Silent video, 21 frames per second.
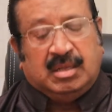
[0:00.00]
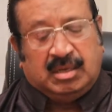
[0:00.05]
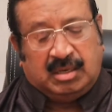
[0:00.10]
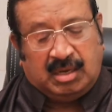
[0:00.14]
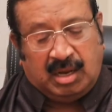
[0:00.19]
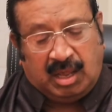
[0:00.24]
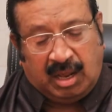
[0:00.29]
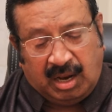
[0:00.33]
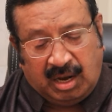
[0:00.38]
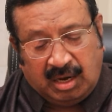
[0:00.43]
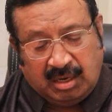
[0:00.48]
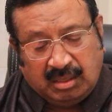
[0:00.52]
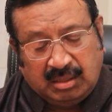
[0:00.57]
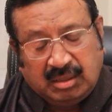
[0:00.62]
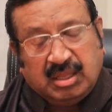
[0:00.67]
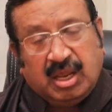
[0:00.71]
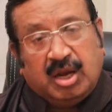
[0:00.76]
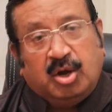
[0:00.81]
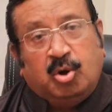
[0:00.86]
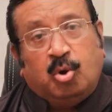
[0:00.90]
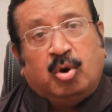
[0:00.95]
nor
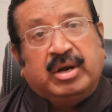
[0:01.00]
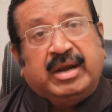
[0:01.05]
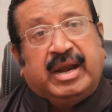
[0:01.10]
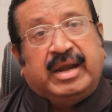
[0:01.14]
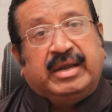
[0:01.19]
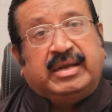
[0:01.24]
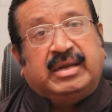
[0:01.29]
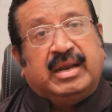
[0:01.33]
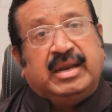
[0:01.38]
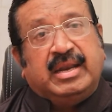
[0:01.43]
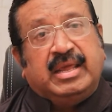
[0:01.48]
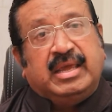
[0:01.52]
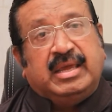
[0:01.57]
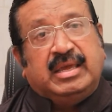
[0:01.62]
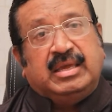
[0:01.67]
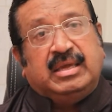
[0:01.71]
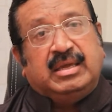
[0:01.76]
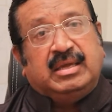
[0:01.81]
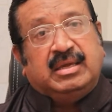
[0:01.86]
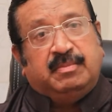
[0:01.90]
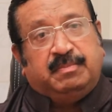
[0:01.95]
they don't get
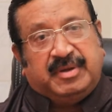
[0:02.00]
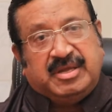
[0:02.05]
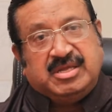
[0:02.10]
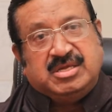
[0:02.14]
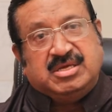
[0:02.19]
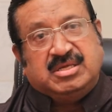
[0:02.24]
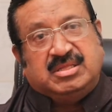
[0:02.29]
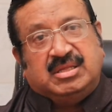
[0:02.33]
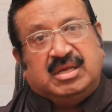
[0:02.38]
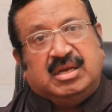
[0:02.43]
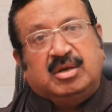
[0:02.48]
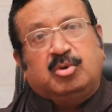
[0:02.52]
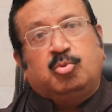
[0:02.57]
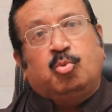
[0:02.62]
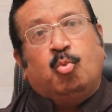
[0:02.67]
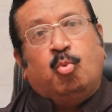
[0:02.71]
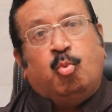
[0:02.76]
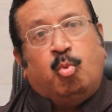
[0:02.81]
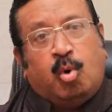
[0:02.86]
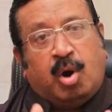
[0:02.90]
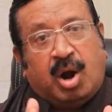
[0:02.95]
any PG seat.
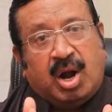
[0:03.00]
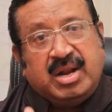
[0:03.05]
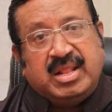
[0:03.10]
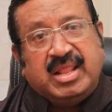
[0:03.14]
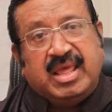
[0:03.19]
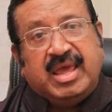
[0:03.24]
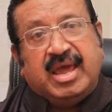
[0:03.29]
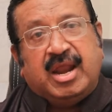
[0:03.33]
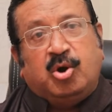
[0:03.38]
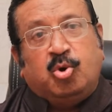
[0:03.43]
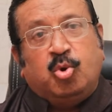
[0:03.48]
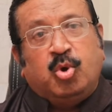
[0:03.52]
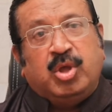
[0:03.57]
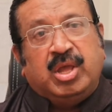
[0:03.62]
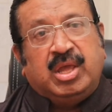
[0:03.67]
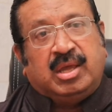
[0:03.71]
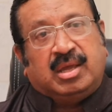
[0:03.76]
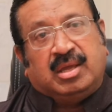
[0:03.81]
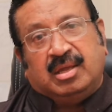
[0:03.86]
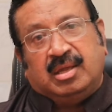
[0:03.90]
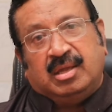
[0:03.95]
What they are
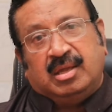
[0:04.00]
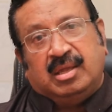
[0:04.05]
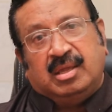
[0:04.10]
doing?